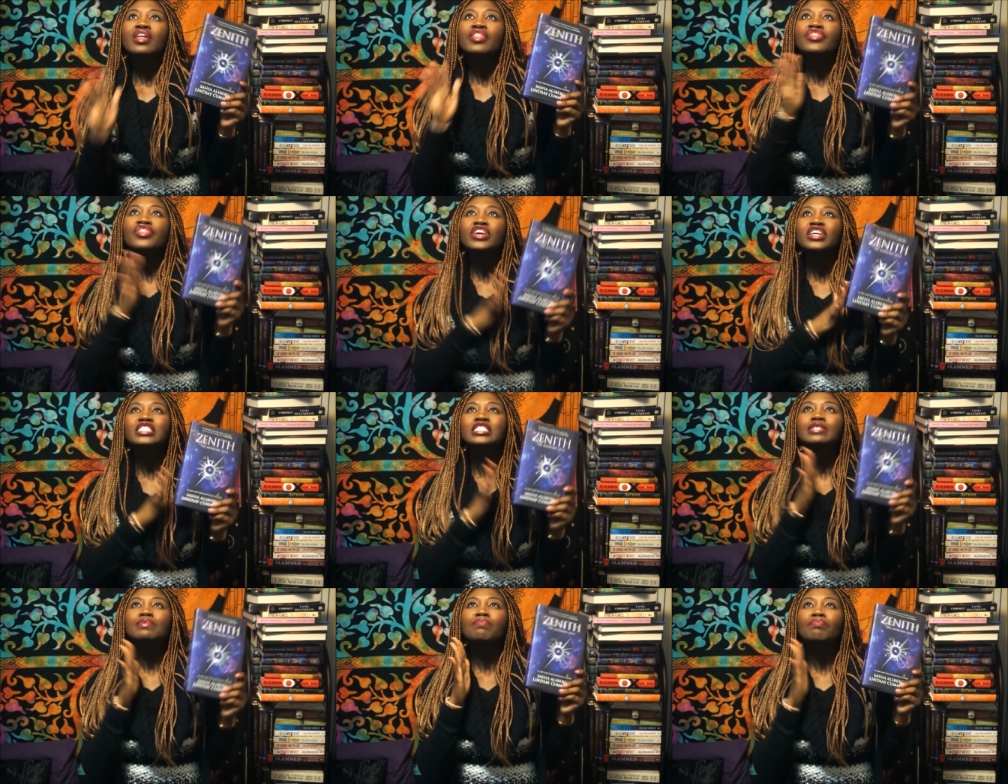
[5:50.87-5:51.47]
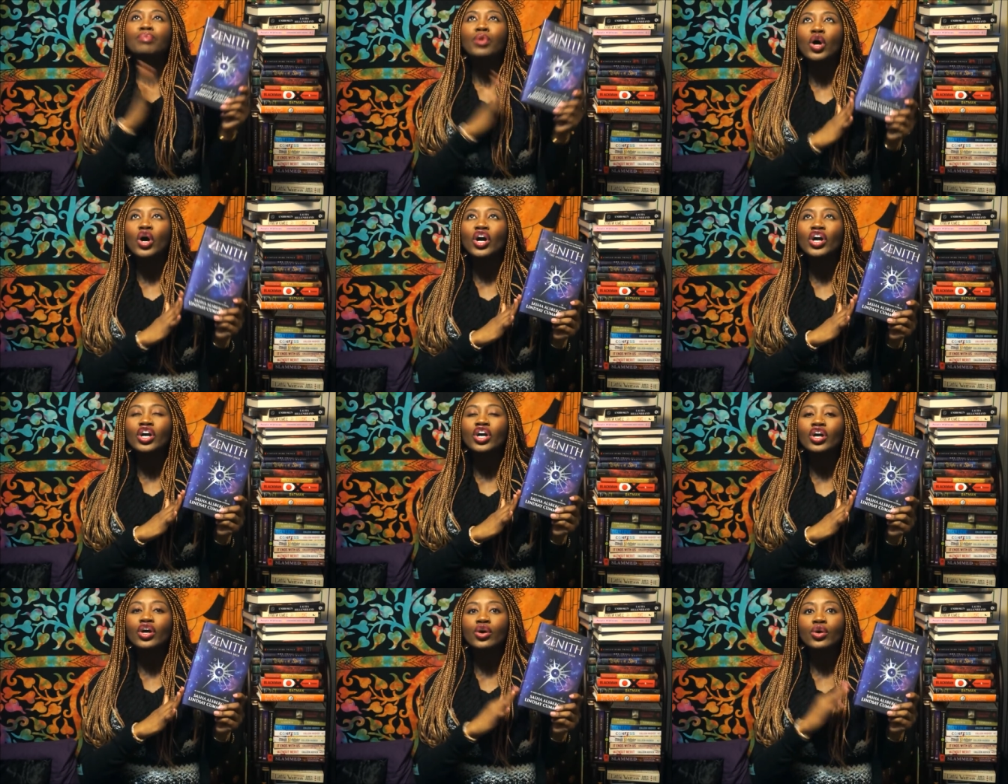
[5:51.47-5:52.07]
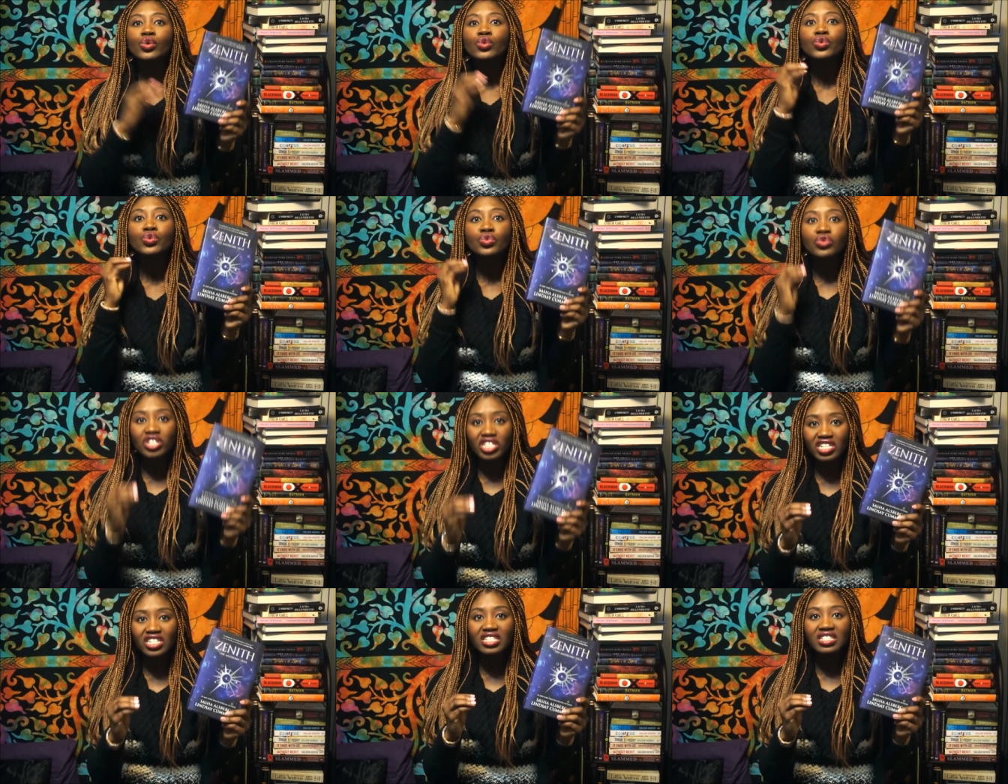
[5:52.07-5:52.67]
This book
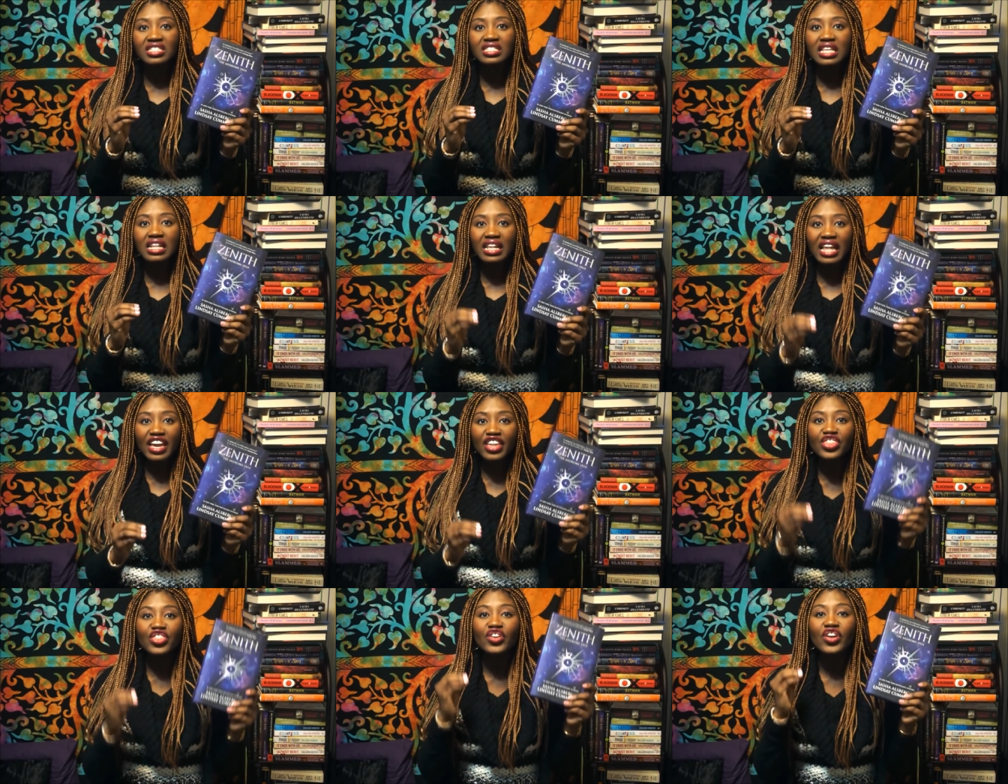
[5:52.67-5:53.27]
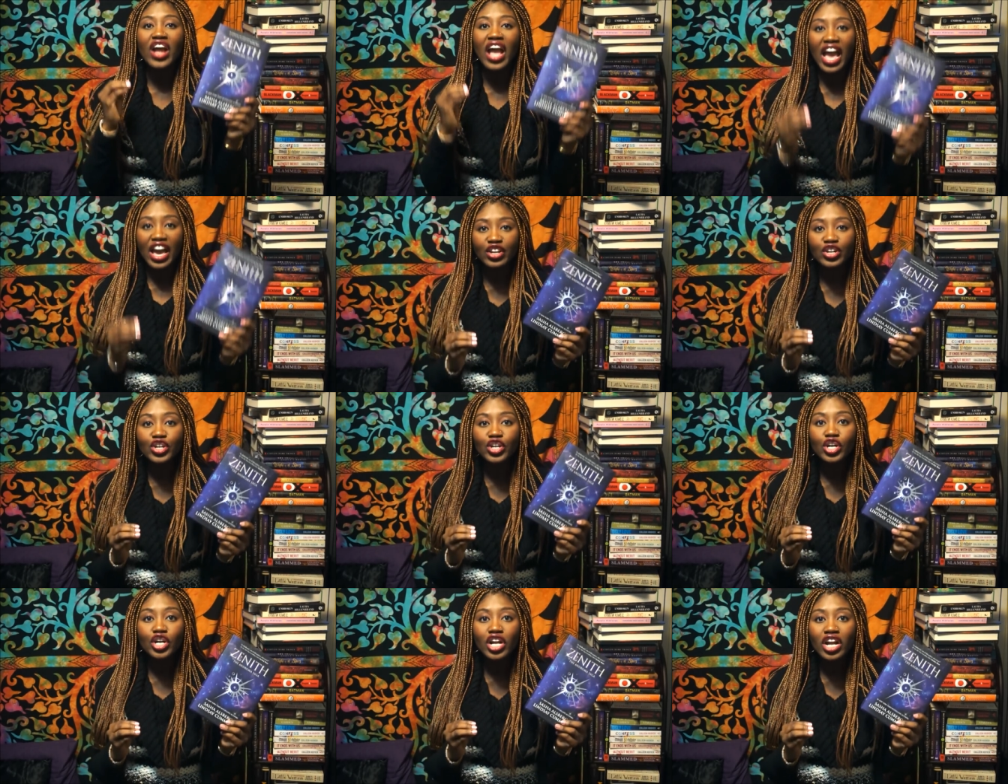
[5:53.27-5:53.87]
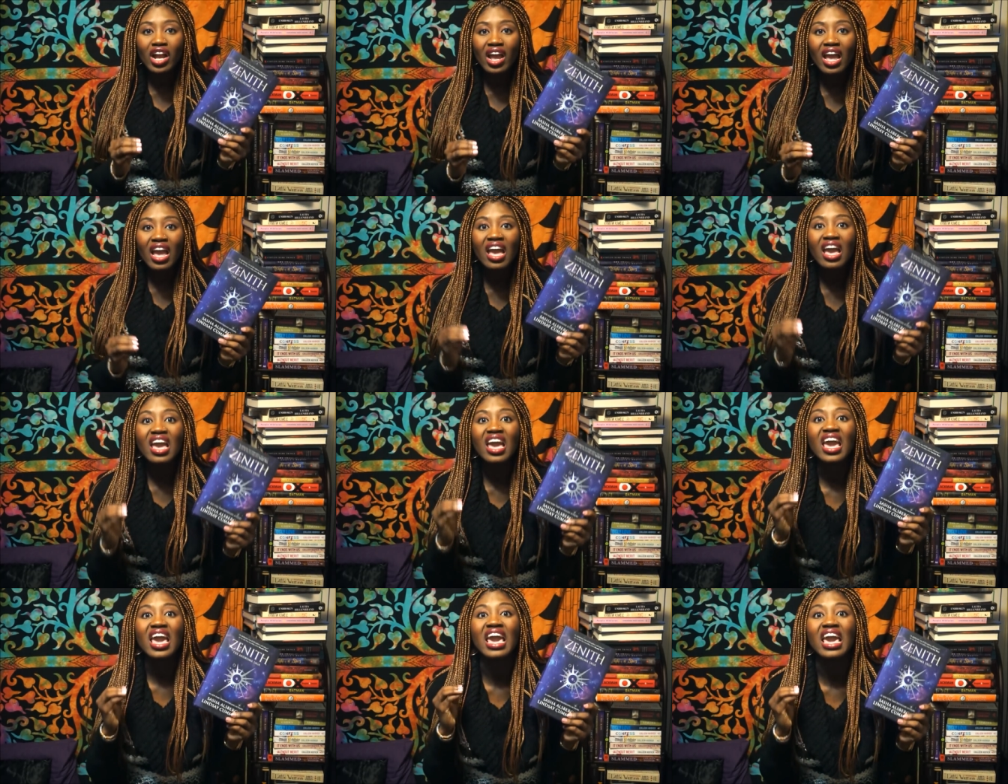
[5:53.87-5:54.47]
reads like their editor
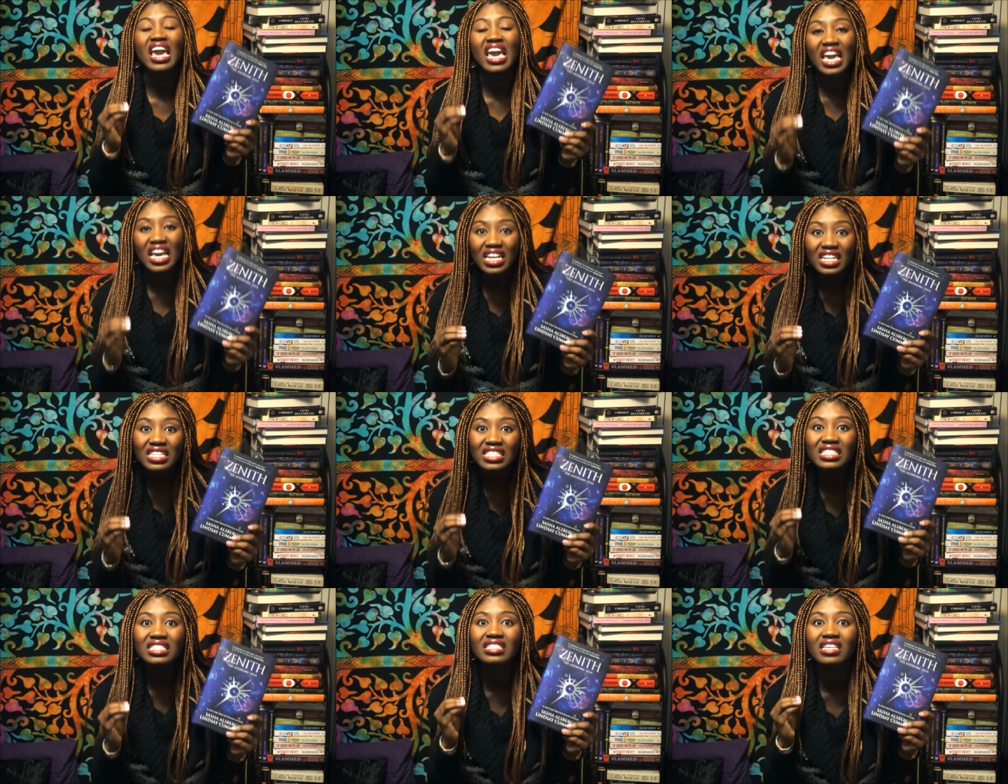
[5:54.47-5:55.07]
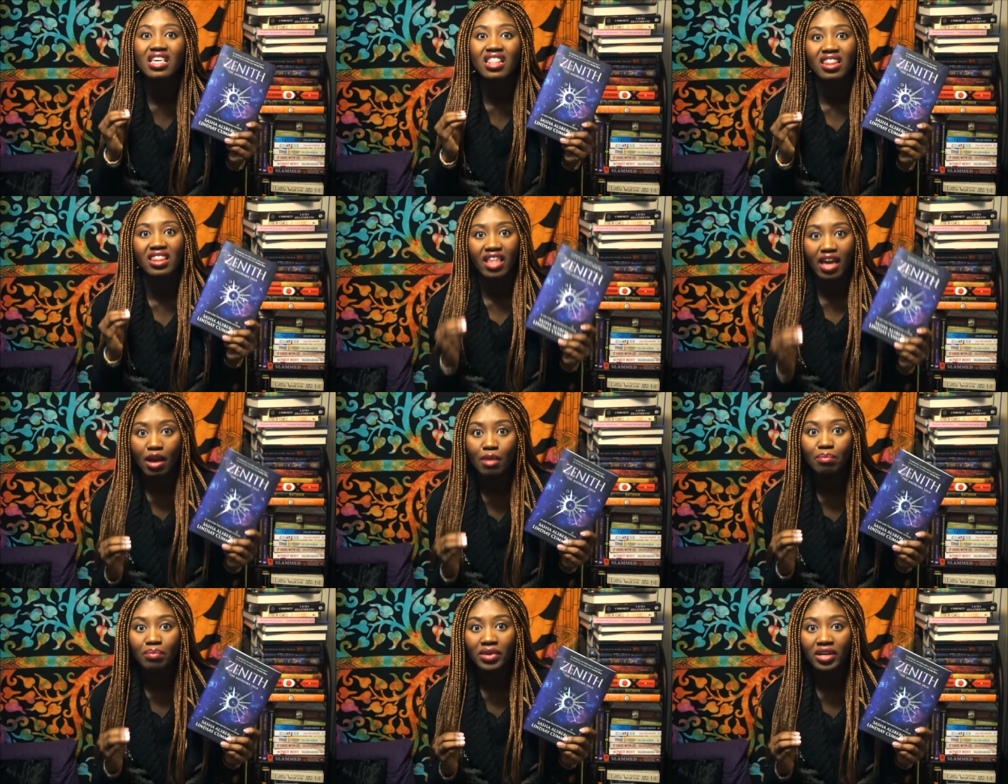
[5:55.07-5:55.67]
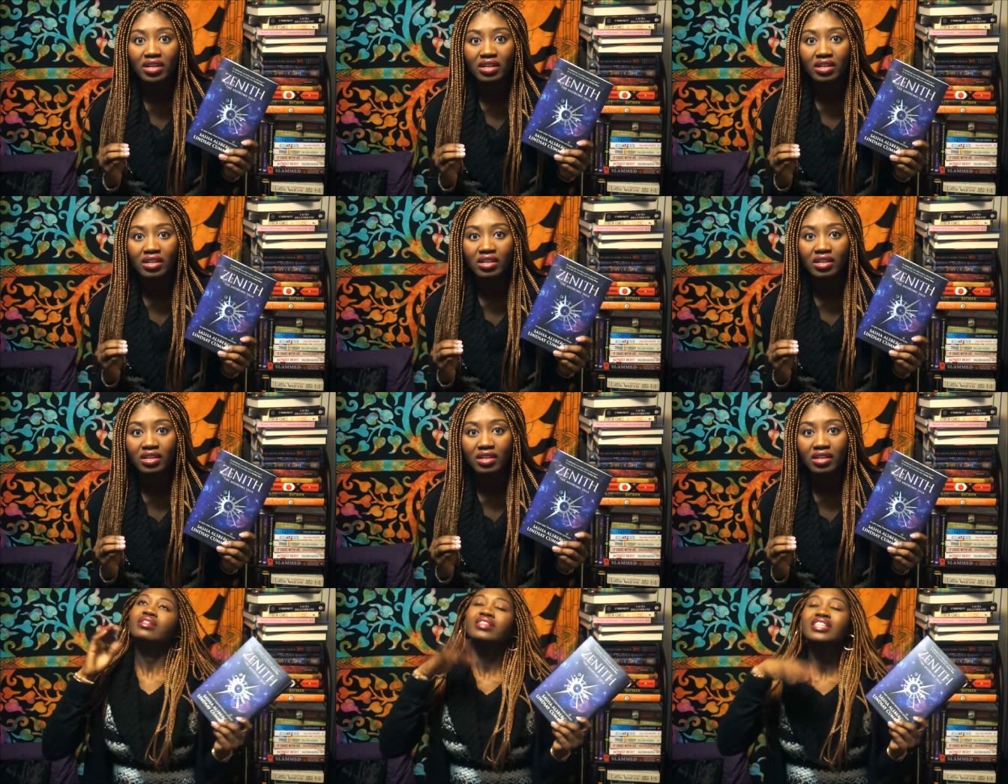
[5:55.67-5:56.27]
hates them.
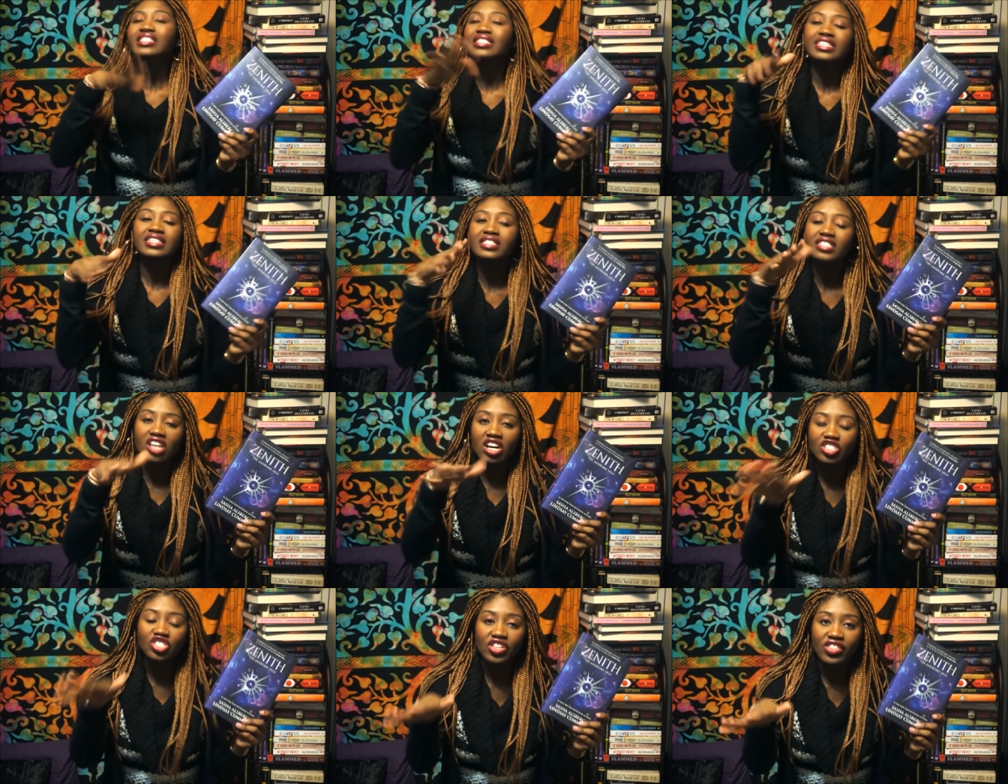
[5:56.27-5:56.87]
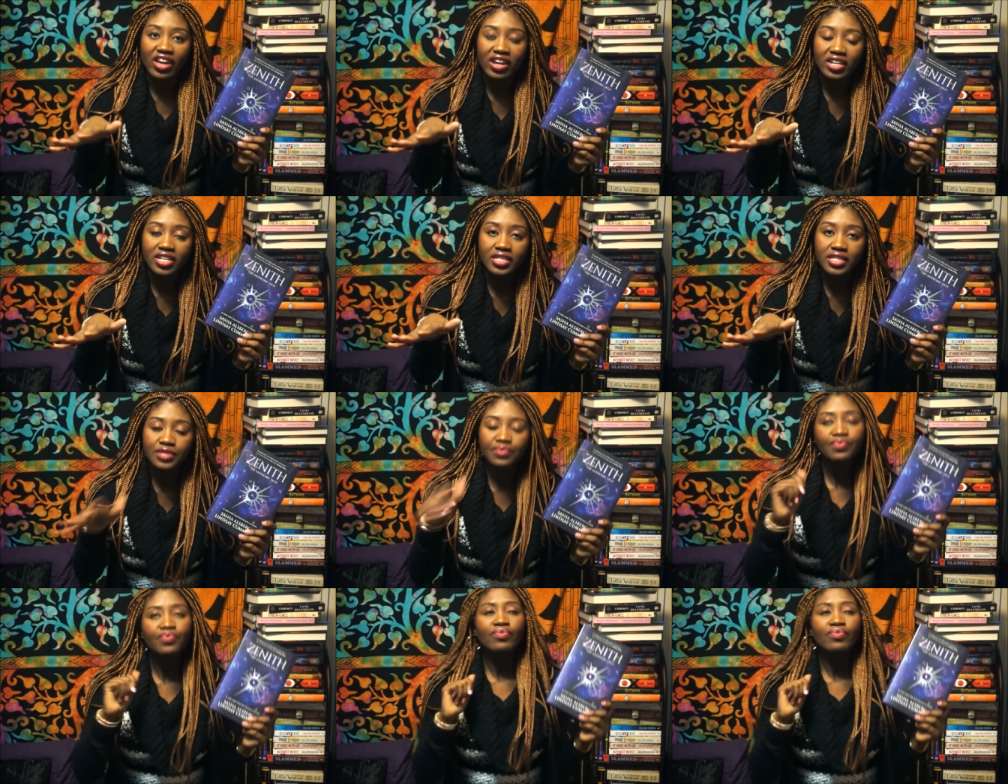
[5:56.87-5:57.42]
Lindsay and Sasha, that is.